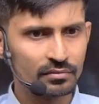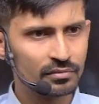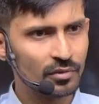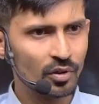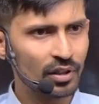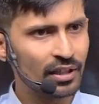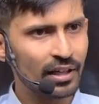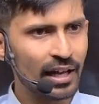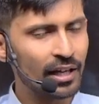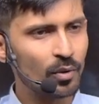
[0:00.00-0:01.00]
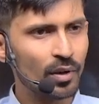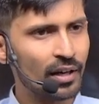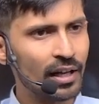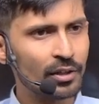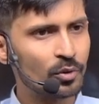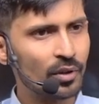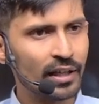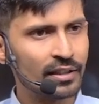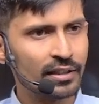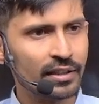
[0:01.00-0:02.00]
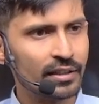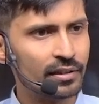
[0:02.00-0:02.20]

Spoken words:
Okay, na, rank 1, rank 2, rank 3.